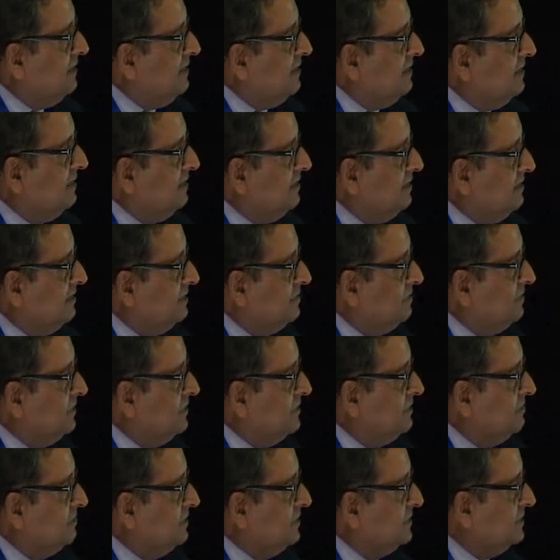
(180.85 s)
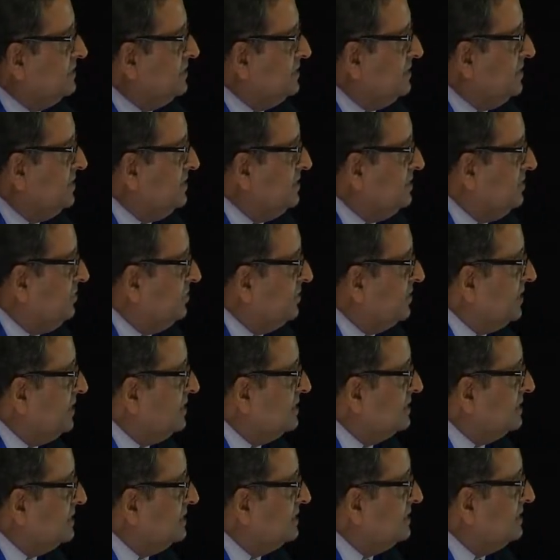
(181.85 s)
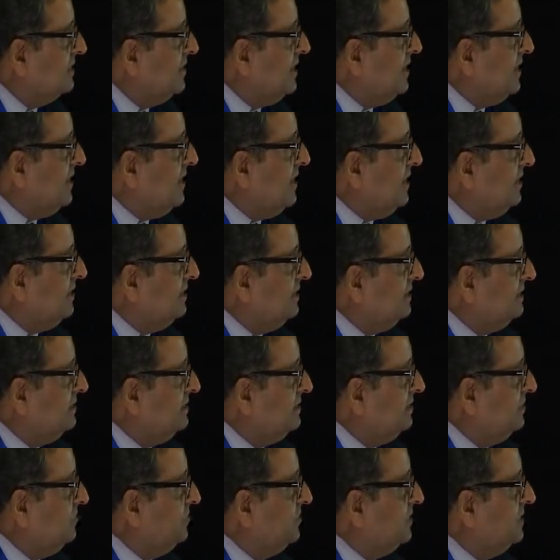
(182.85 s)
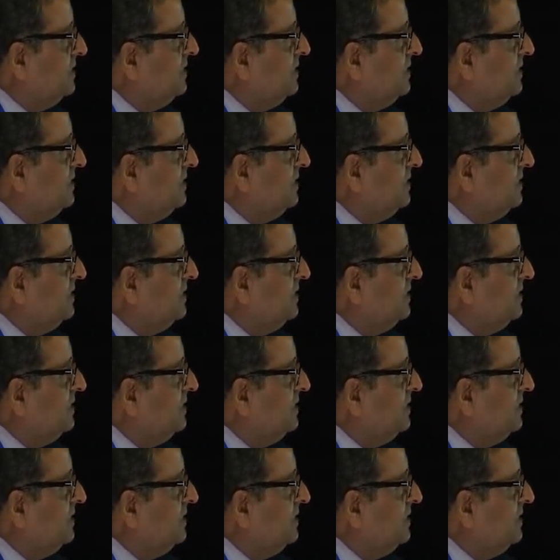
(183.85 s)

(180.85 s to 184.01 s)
in this much percentage of cases. And this is with